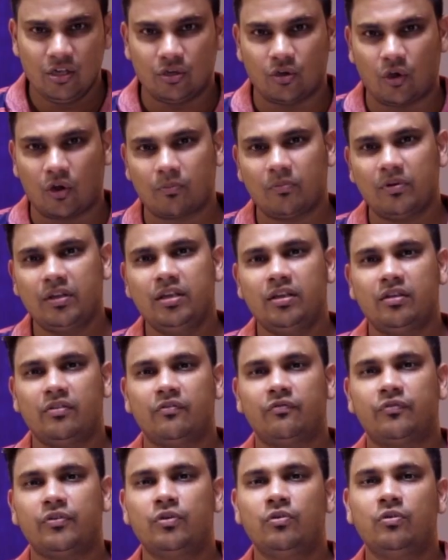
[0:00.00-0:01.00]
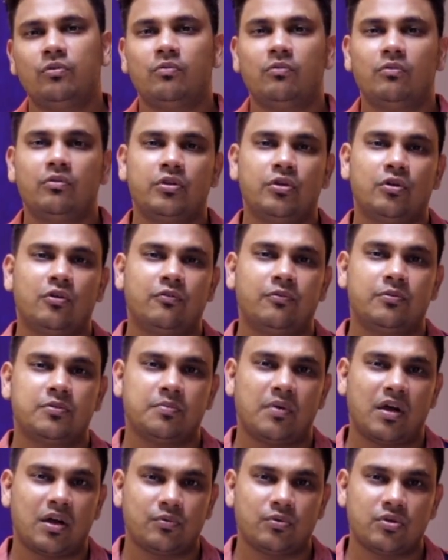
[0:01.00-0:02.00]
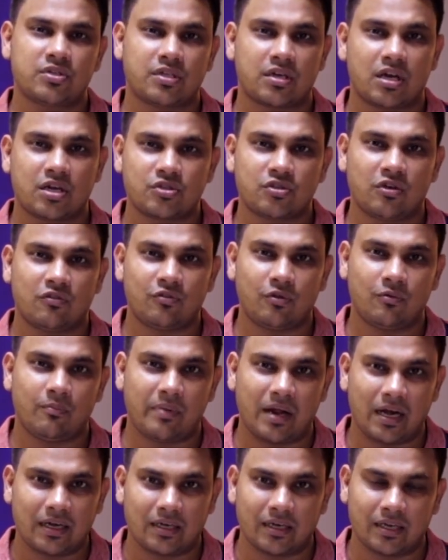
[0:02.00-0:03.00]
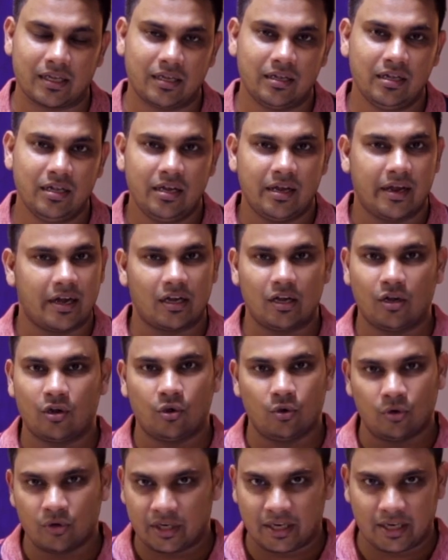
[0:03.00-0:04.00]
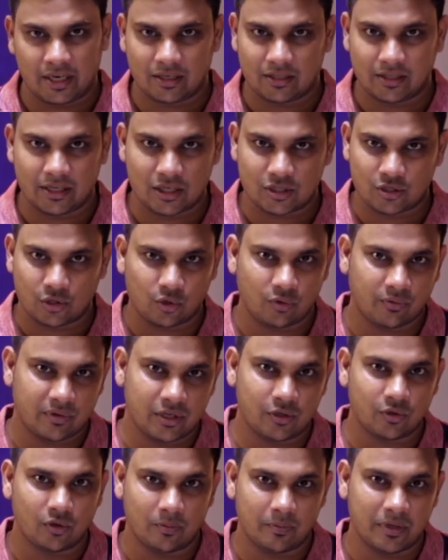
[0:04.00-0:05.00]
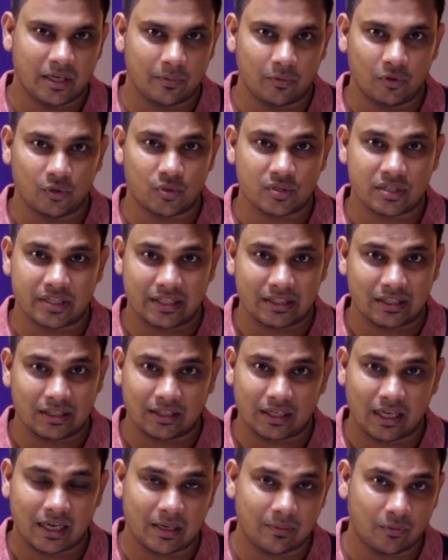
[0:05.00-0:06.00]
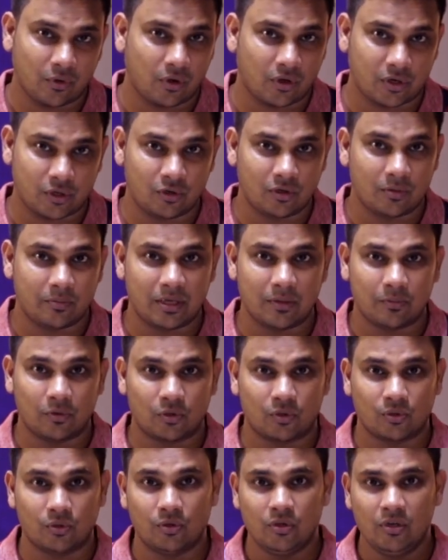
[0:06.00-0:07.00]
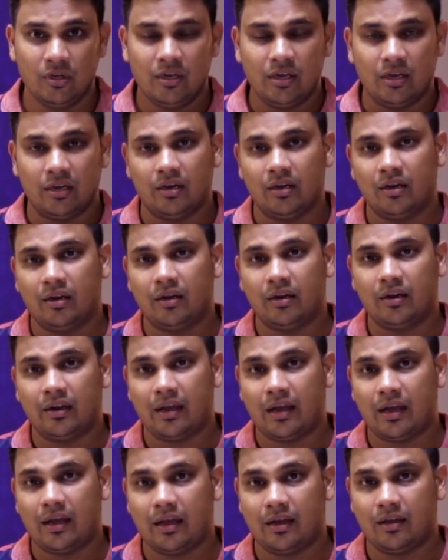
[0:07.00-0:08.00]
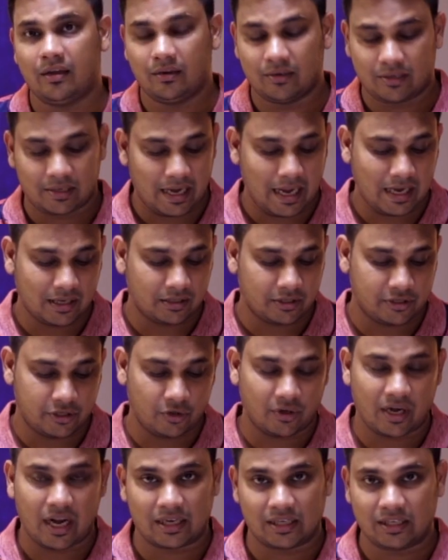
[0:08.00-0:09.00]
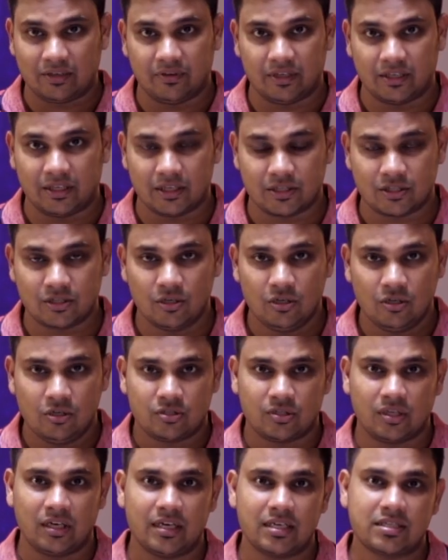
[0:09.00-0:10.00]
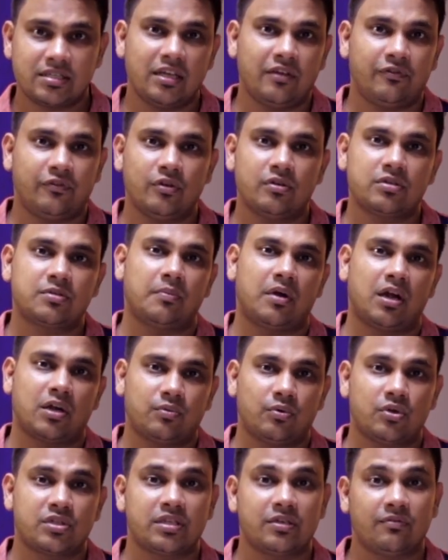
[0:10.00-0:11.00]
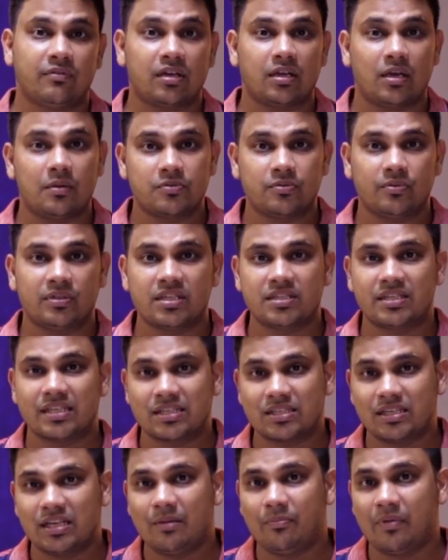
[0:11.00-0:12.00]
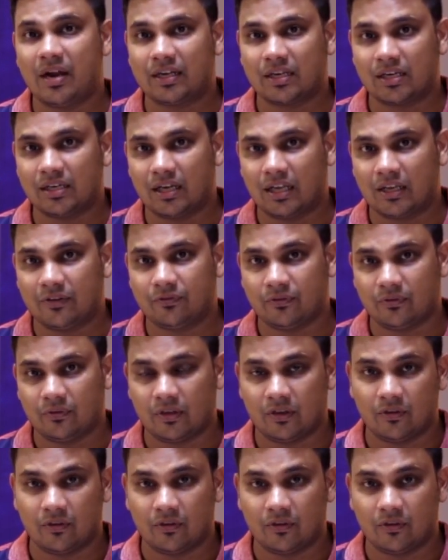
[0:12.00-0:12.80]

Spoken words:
Normally, if your smartwatch runs out of battery, it will go dead. There is no way you will be able to see the time, or you will be able to track your activities. So let's say if your smartwatch even comes with a 6-day battery life,